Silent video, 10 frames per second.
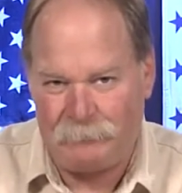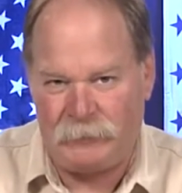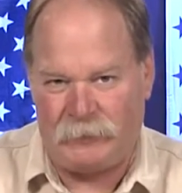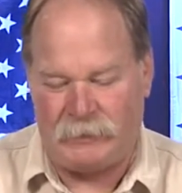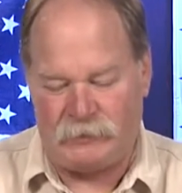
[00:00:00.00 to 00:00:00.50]

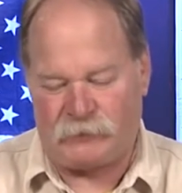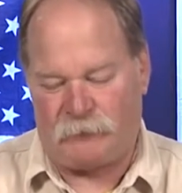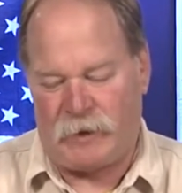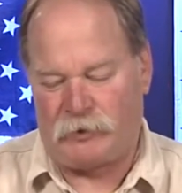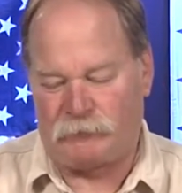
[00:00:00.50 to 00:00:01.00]
these
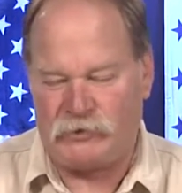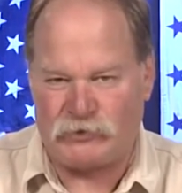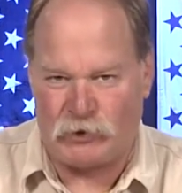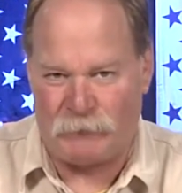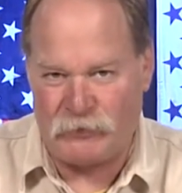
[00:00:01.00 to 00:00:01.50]
Federal
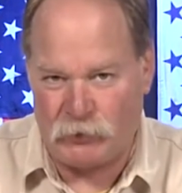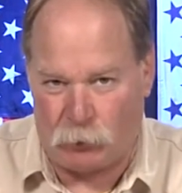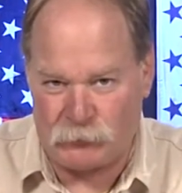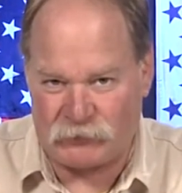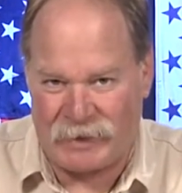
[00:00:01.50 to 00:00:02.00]
Reserve
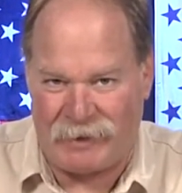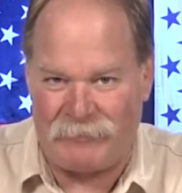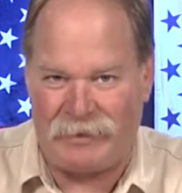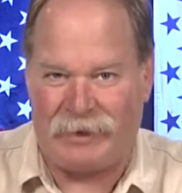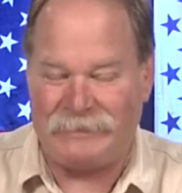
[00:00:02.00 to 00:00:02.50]
notes, they are
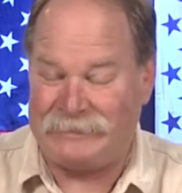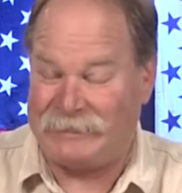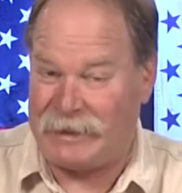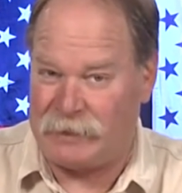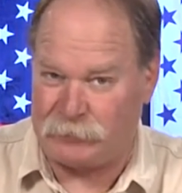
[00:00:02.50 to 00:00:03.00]
not
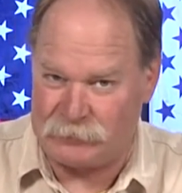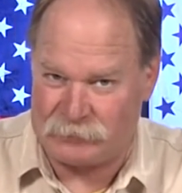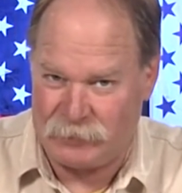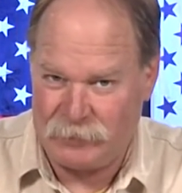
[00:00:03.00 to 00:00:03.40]
dollars.